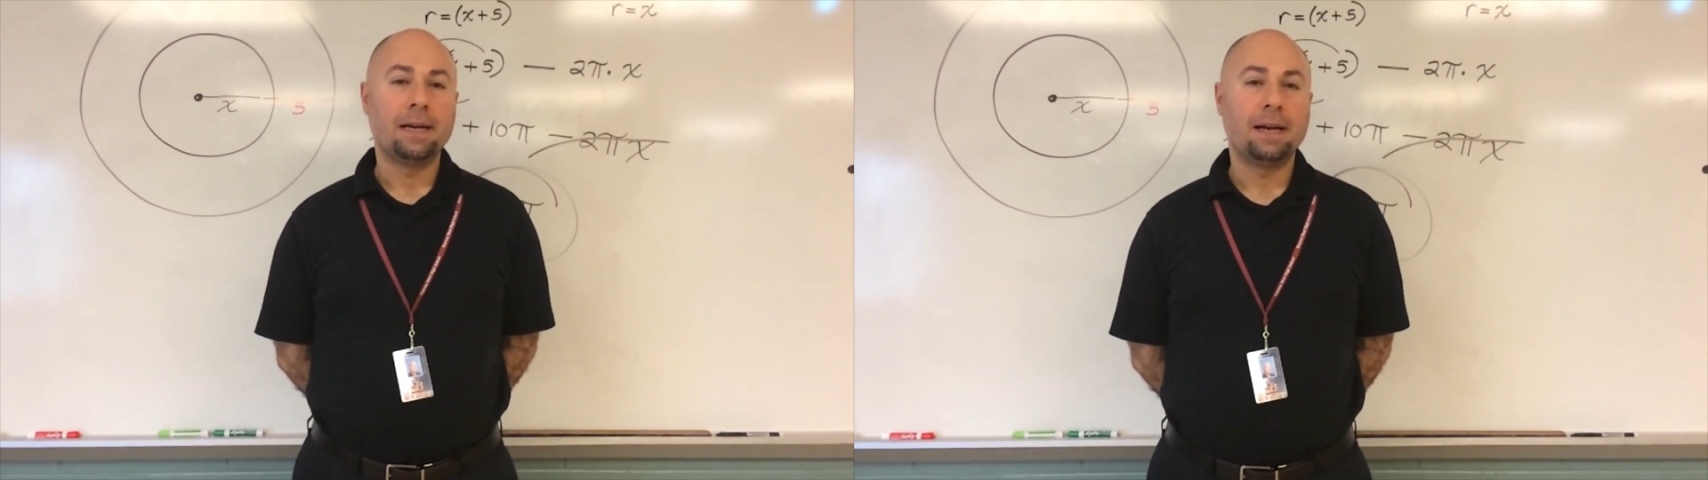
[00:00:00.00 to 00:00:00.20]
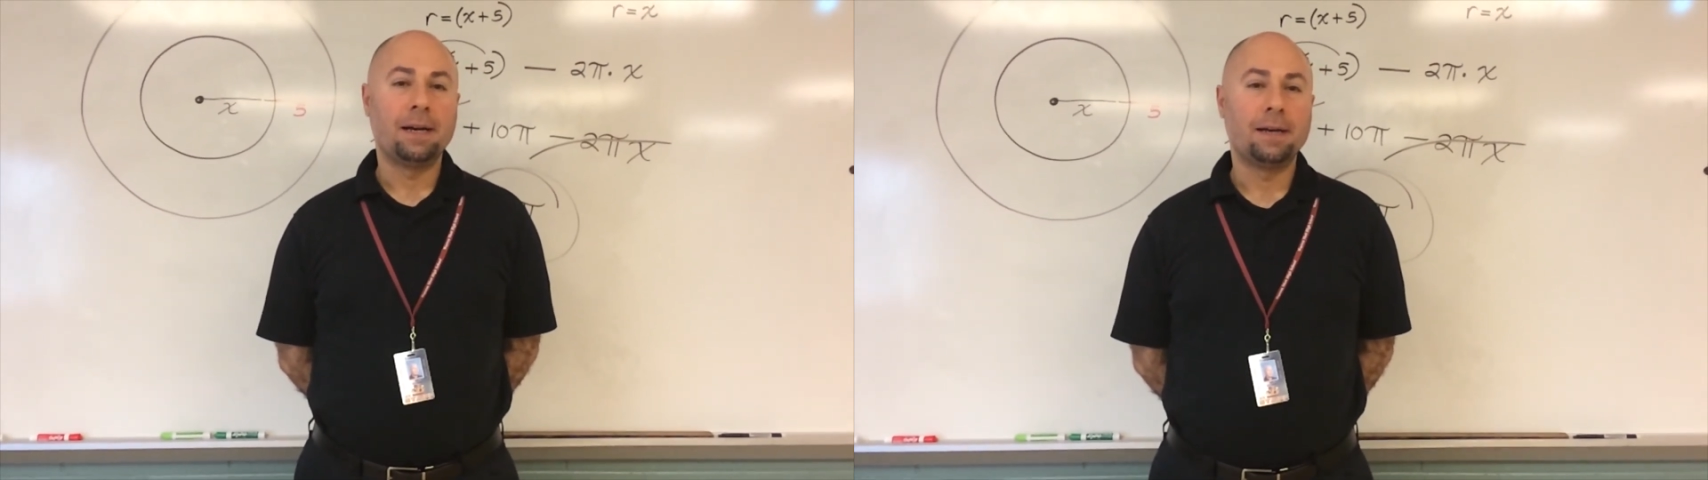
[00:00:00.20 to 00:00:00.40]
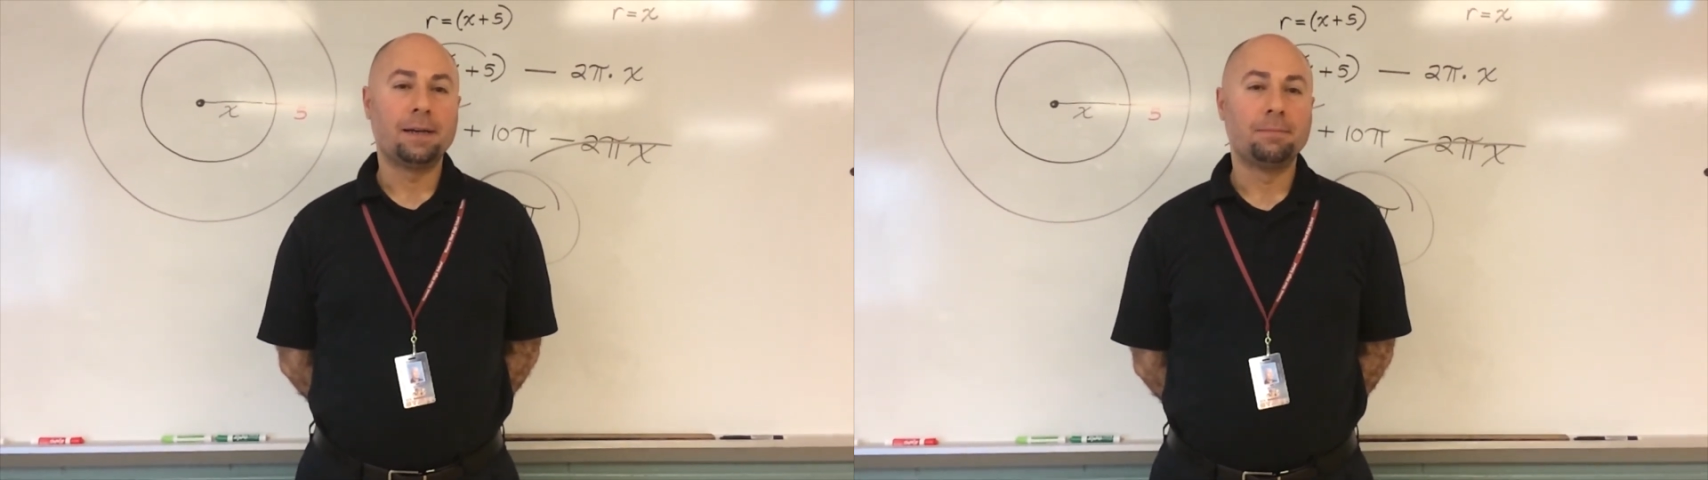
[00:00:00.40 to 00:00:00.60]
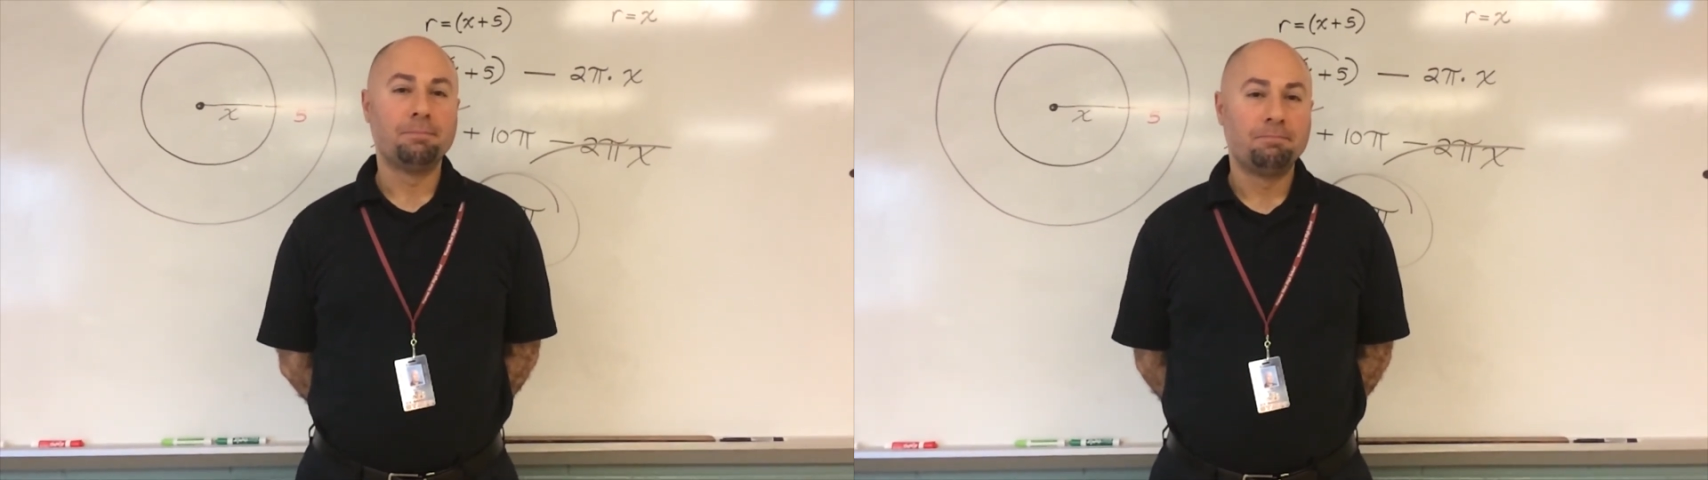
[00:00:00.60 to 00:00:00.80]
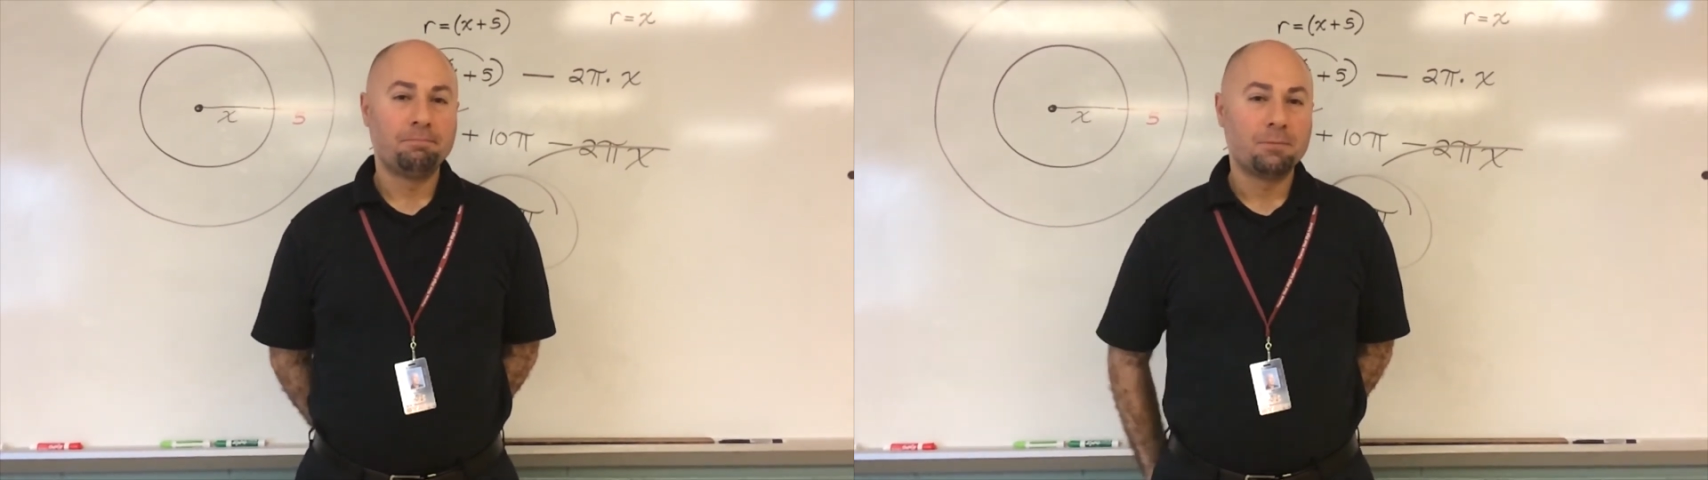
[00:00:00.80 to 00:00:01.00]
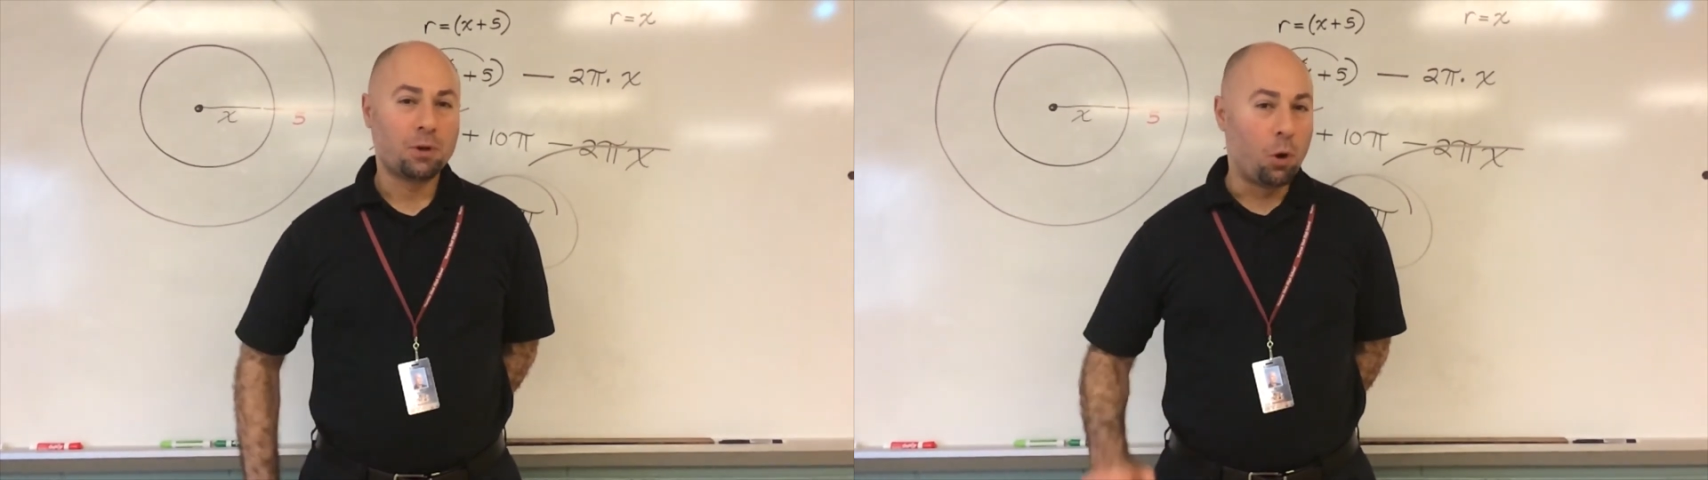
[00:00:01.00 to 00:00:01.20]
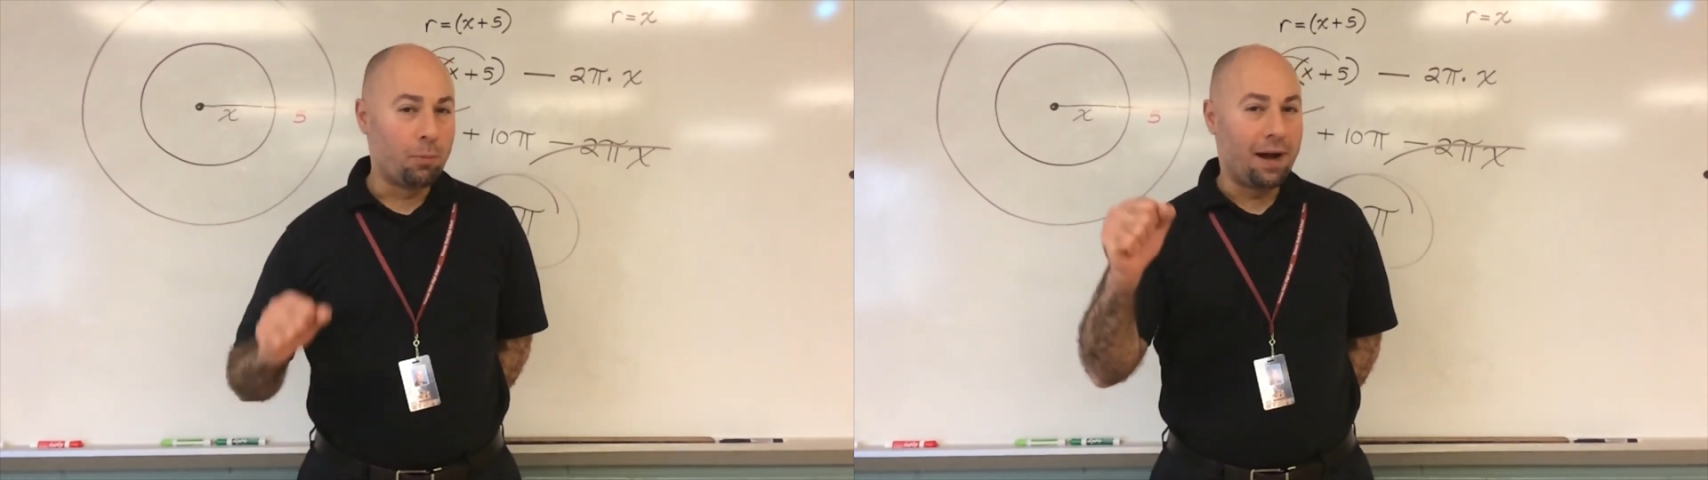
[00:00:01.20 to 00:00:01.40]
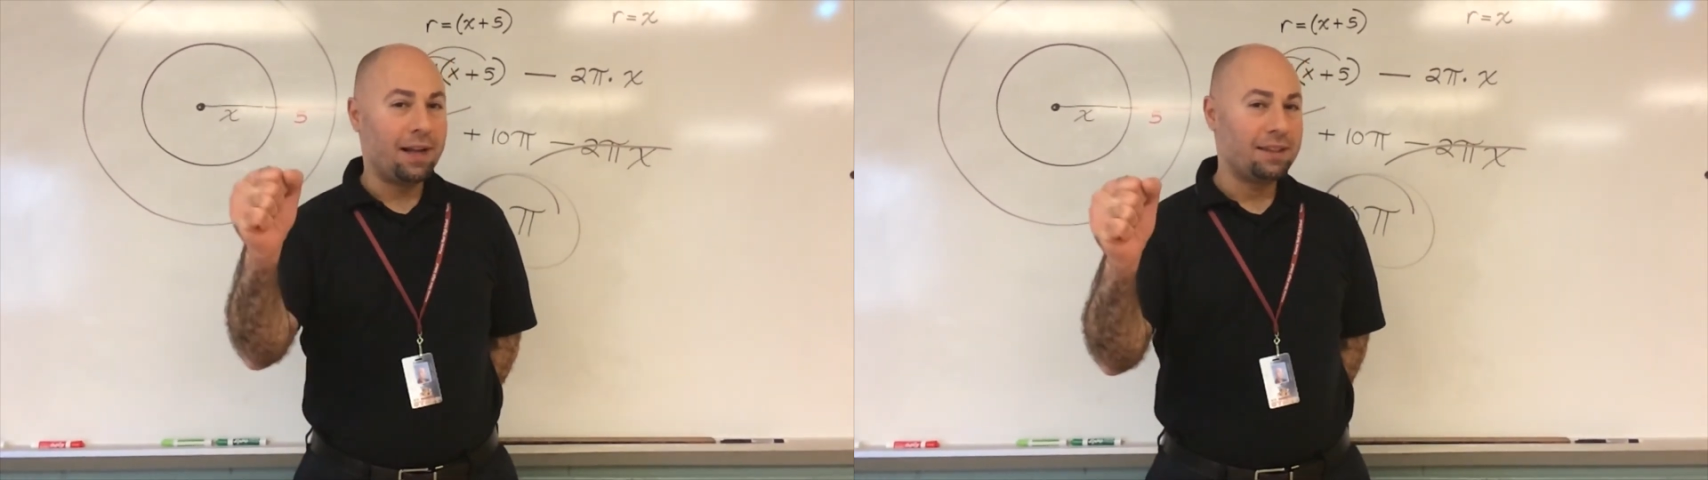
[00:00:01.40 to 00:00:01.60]
Um,
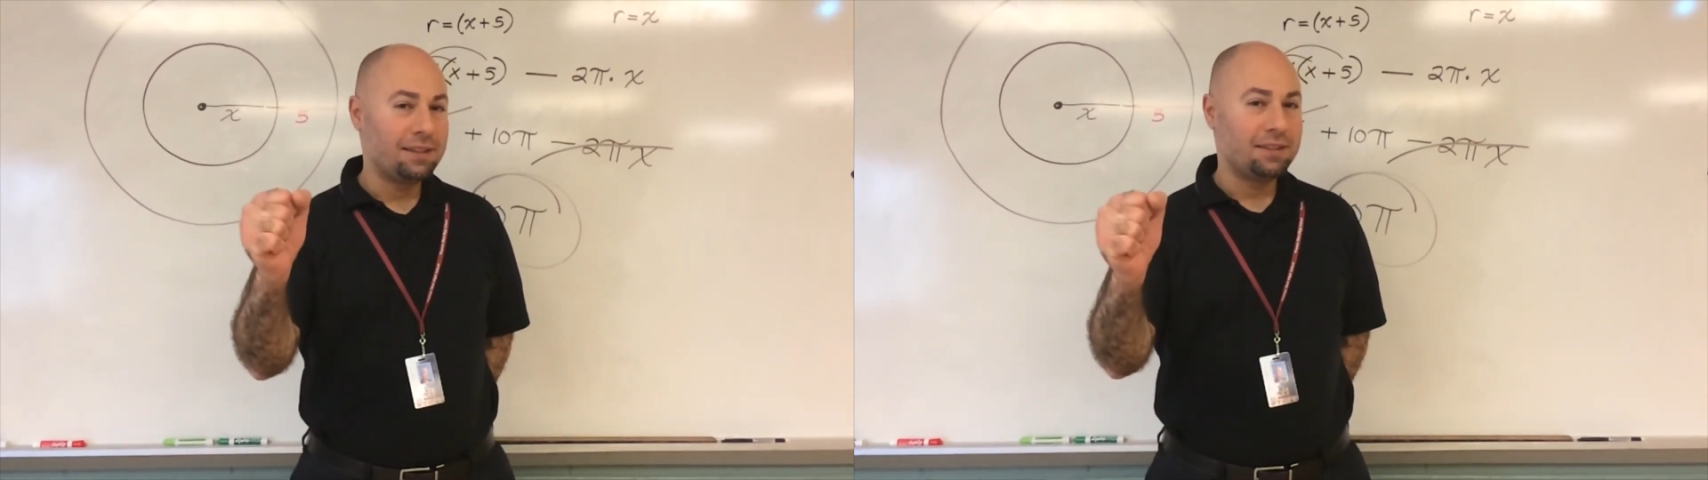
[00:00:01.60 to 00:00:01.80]
Goma.